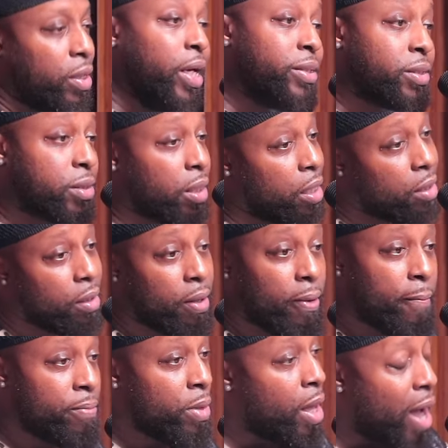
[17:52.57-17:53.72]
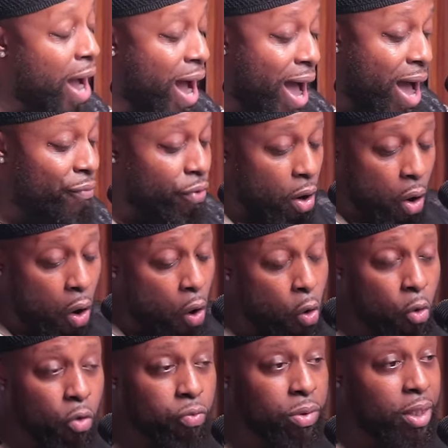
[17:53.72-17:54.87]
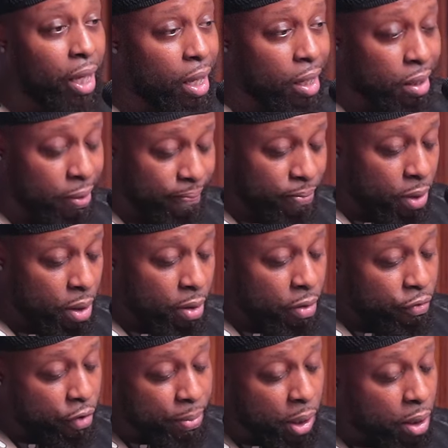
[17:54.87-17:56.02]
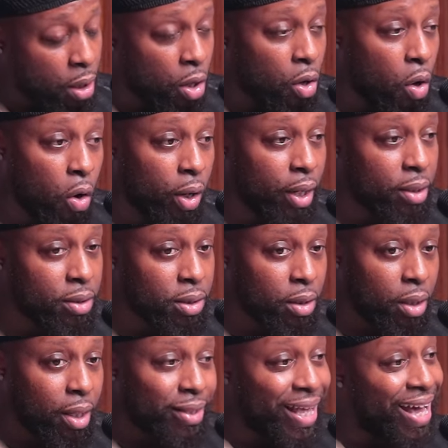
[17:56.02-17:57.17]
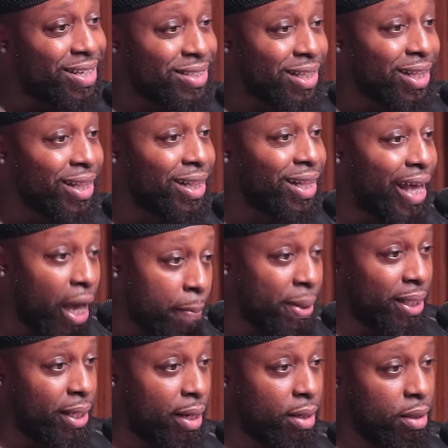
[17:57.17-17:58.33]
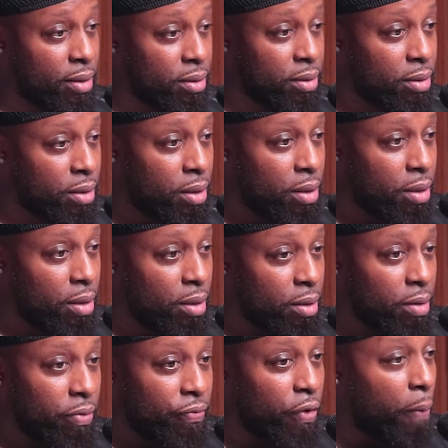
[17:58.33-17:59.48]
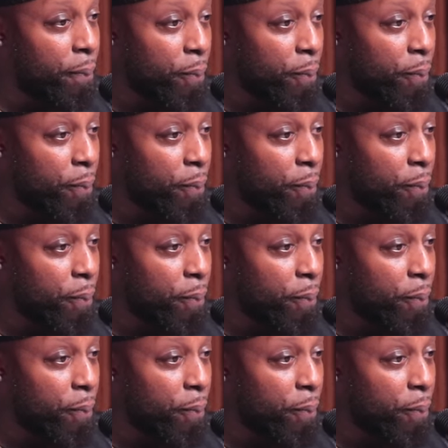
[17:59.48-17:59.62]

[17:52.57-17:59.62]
Listen, I have a whole thing from the concordance that is laminated for